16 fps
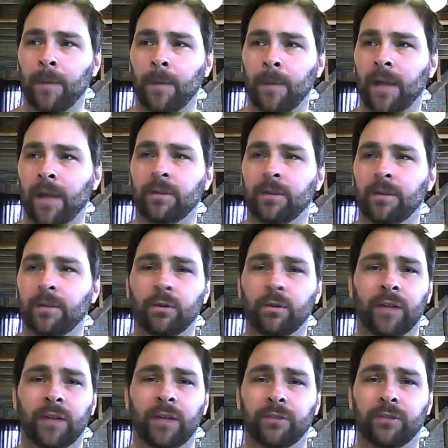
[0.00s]
My
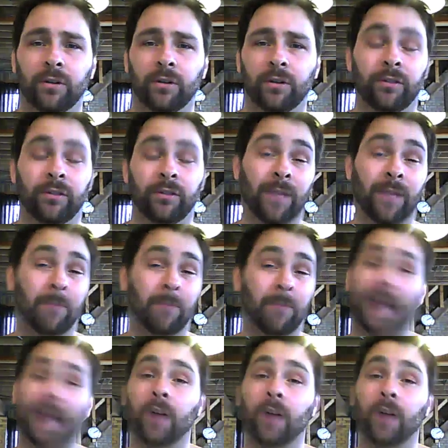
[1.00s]
new testicle is named
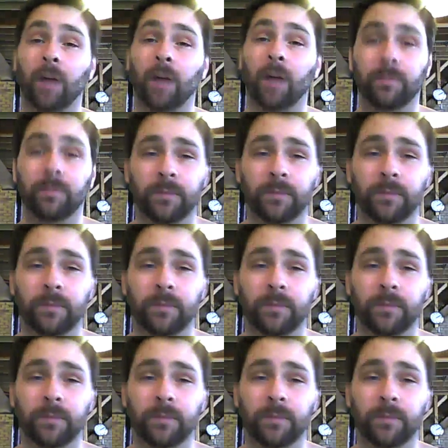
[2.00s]
Bad Cop.